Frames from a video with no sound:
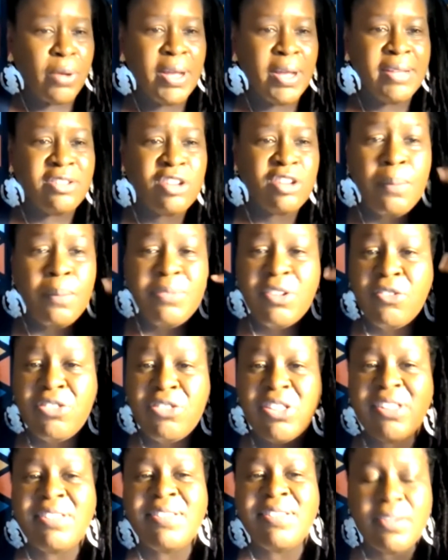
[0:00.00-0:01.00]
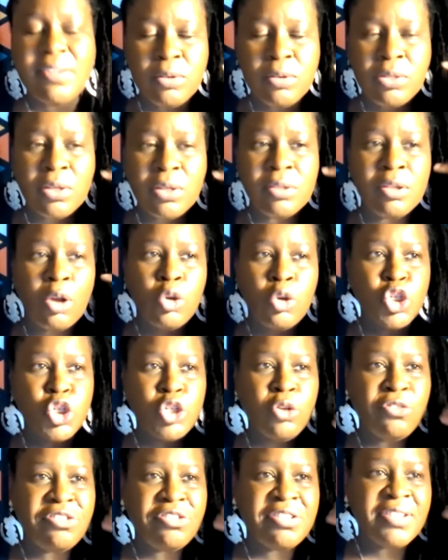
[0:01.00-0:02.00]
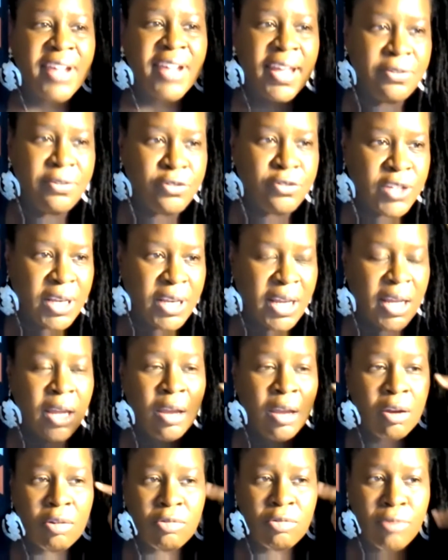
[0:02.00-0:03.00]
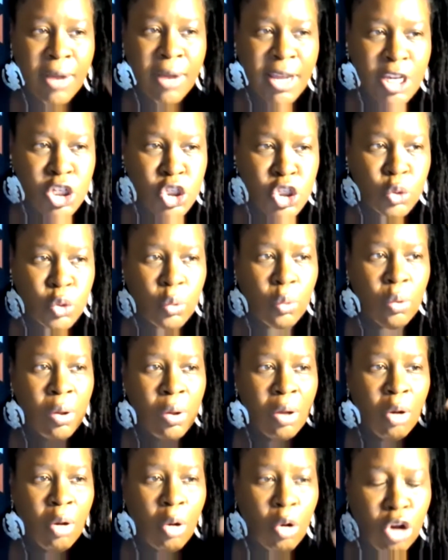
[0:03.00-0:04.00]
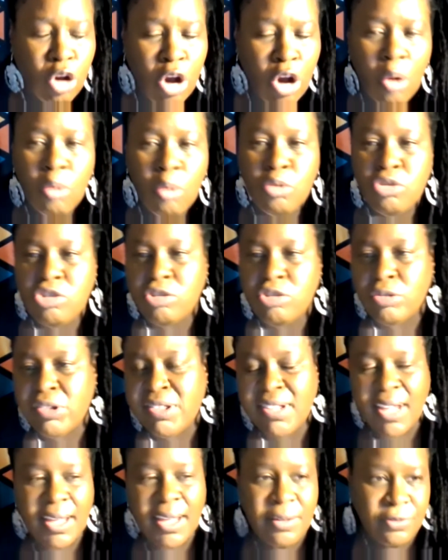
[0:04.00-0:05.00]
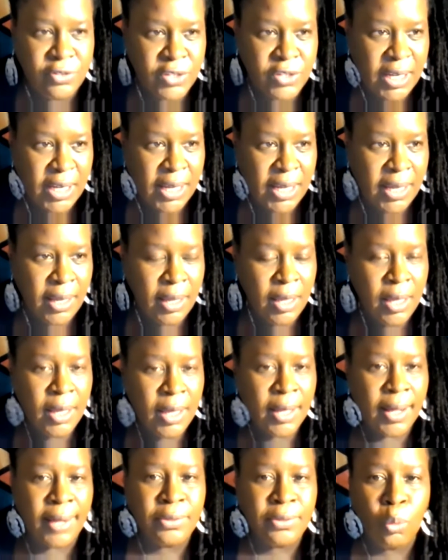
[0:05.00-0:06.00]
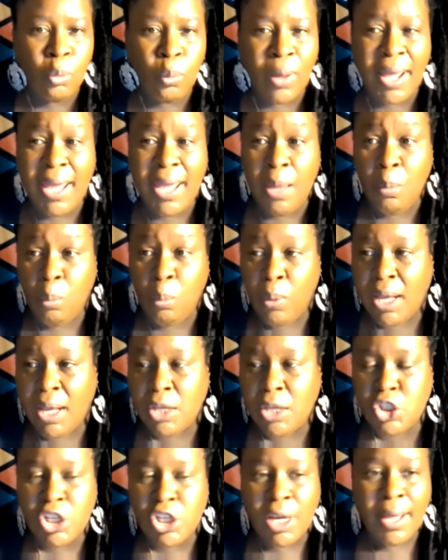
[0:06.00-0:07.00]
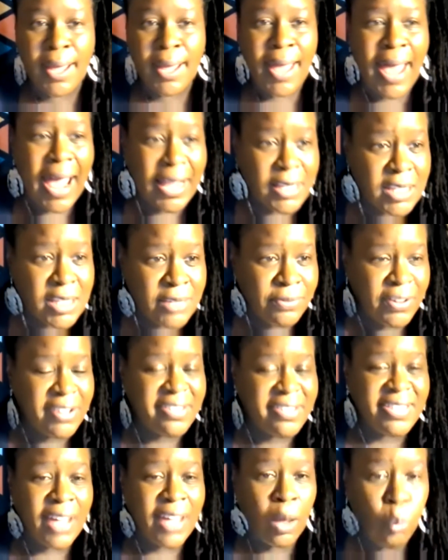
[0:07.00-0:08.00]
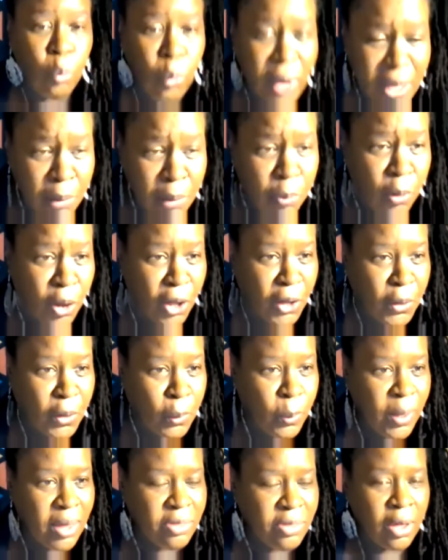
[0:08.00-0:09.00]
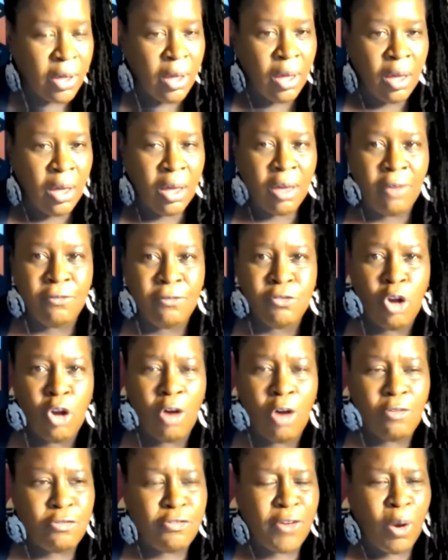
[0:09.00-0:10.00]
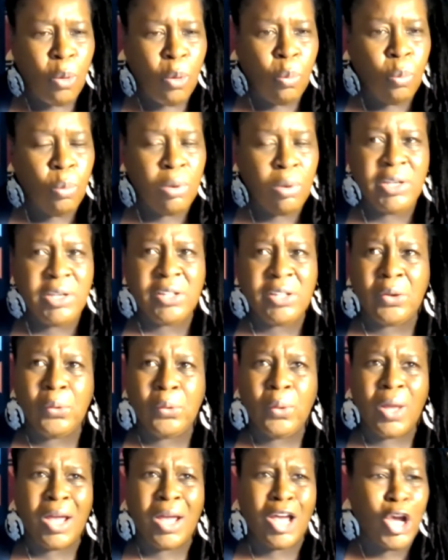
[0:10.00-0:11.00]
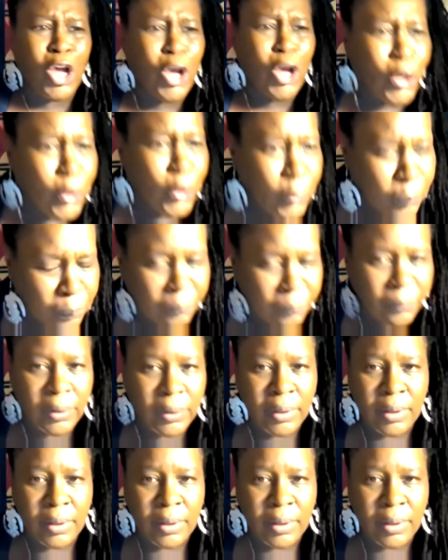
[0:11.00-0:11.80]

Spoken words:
in terms of the notion of safety, racial or cultural safety, and the way in which activists that we work with have not felt, at home